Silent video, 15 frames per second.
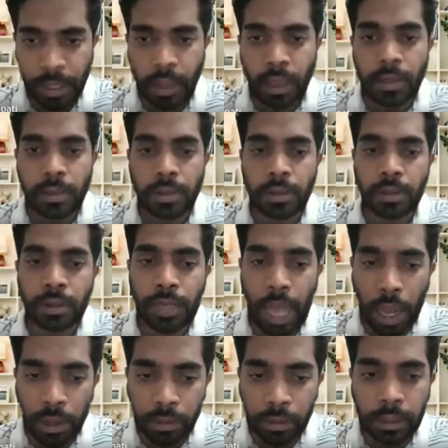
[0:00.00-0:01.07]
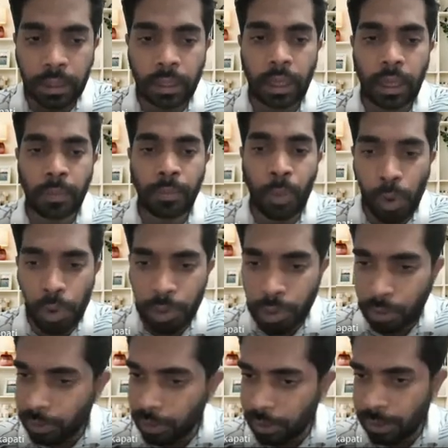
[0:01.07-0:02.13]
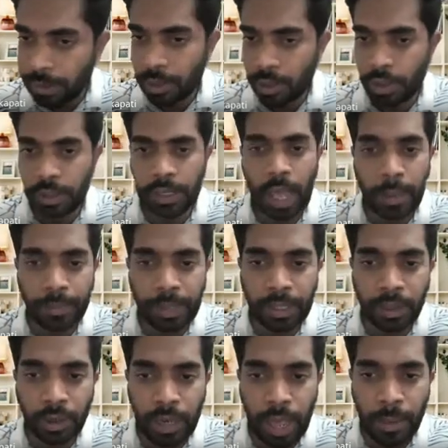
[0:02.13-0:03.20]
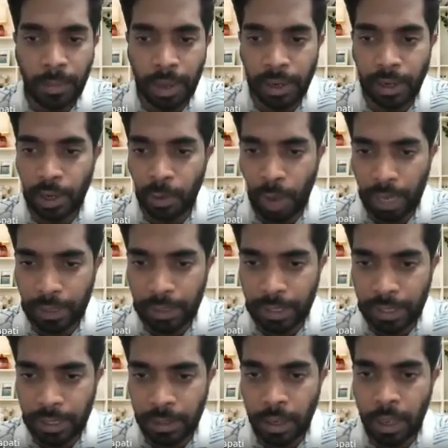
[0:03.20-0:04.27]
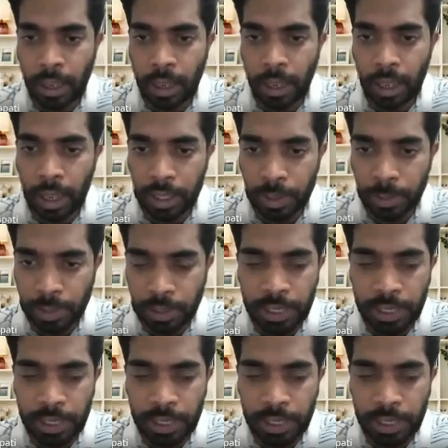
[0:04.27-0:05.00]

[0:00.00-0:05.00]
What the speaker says: So now most of the research is happening on mRNA vaccines, especially